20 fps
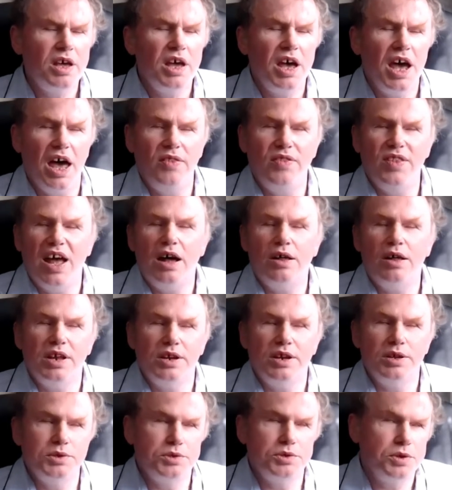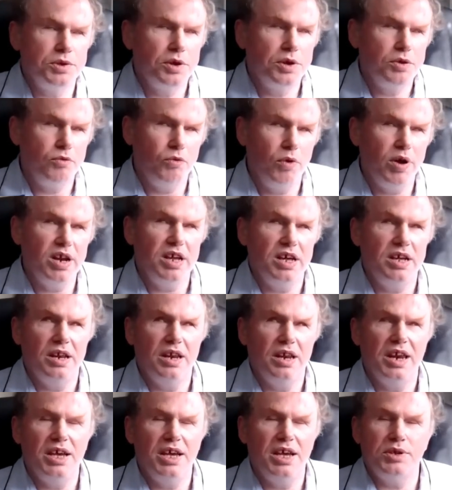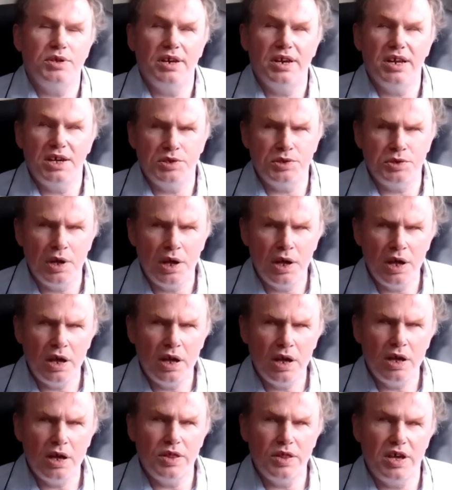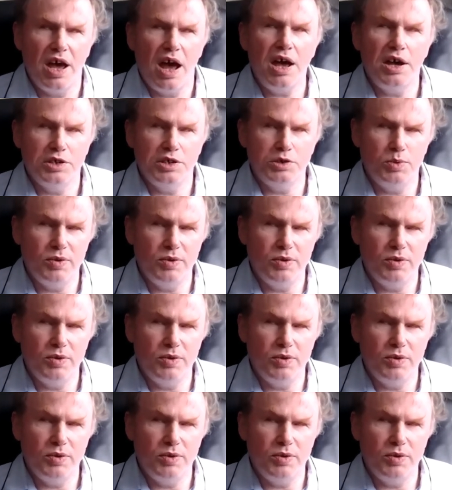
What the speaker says: And now that is really less and less the case.